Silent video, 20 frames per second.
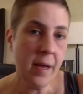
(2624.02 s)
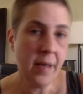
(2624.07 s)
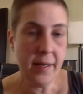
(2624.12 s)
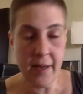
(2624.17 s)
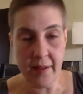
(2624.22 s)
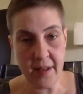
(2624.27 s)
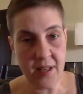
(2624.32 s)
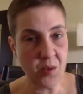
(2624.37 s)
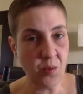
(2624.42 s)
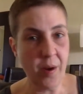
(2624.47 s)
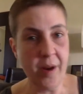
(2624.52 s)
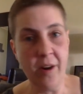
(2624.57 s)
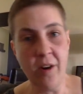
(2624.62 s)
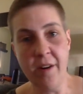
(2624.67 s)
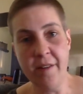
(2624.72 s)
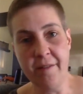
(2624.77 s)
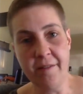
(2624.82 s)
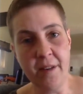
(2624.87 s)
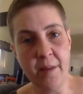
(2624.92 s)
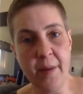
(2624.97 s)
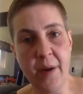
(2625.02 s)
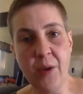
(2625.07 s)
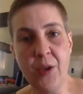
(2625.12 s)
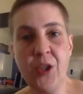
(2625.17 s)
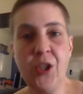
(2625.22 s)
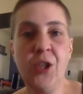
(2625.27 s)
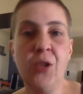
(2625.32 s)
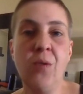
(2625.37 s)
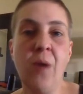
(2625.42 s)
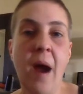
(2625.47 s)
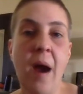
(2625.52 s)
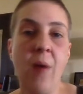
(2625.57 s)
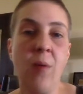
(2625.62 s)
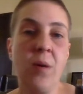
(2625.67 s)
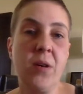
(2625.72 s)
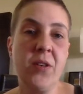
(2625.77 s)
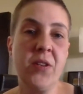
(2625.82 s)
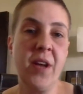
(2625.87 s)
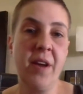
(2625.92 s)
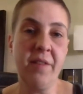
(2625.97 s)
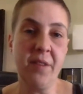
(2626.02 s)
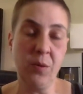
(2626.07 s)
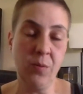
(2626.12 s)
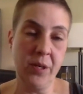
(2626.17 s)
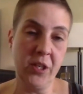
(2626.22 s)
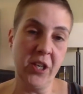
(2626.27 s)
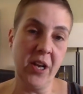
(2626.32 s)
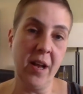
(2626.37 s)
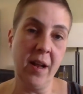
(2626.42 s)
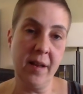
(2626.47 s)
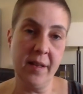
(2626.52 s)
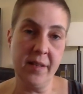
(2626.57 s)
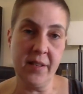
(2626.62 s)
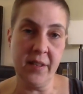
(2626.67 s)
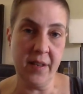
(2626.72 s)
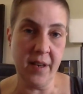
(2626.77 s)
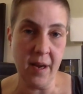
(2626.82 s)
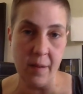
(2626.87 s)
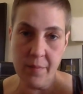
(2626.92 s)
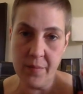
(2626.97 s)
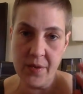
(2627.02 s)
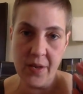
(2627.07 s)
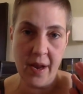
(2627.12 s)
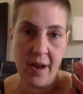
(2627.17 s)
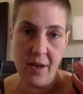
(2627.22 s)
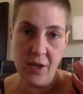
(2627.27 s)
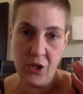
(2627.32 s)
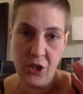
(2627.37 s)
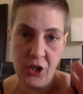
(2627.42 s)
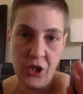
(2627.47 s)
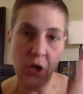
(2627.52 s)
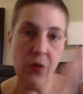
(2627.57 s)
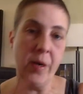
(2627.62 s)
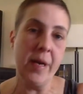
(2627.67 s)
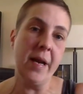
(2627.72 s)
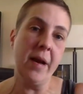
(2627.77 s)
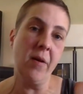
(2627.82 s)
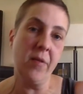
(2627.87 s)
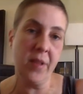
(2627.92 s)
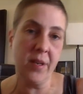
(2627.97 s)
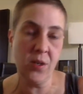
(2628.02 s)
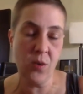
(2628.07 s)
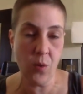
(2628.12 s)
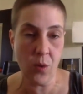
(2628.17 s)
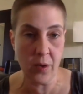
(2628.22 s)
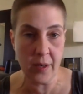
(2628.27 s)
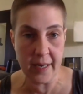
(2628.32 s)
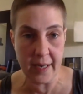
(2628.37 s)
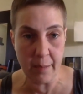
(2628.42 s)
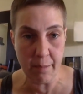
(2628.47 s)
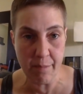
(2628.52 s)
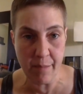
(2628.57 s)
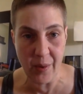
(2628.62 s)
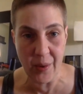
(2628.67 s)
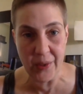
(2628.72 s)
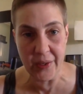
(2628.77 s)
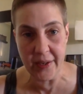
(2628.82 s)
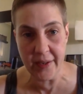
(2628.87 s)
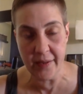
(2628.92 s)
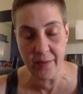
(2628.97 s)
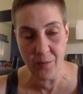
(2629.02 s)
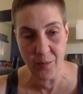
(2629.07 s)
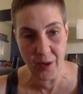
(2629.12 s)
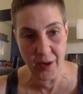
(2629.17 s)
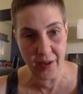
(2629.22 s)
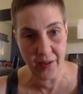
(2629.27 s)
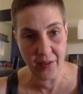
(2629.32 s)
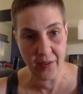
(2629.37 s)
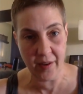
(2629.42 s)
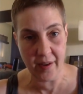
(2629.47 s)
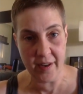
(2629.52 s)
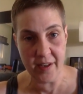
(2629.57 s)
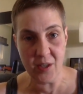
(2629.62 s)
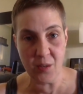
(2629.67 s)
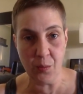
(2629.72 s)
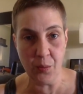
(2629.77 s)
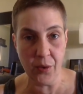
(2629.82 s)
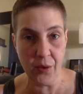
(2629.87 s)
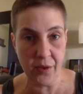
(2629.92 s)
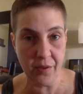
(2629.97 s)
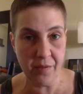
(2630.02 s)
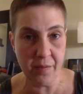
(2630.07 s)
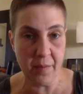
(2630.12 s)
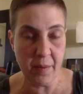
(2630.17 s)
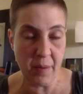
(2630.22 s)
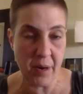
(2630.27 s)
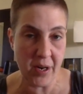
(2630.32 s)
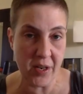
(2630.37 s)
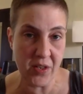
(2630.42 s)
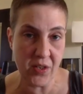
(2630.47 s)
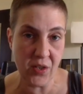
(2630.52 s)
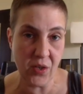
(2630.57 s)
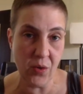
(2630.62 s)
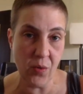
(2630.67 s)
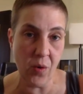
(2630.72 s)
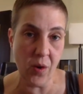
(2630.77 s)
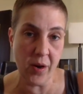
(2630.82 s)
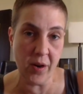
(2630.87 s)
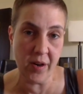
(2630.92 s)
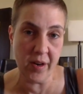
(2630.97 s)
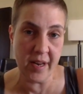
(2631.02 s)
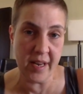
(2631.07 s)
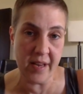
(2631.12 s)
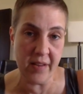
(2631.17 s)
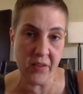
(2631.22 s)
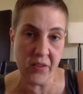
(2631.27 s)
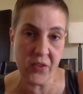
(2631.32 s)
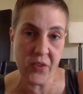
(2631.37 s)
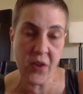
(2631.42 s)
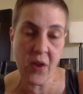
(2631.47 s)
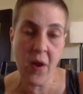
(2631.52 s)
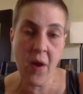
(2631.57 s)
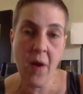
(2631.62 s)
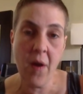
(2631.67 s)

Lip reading: Now, this went on for about 2 hours, after which Alison comes shooting out the door like a bullet with Icebrook from the Mary Sue on her heels.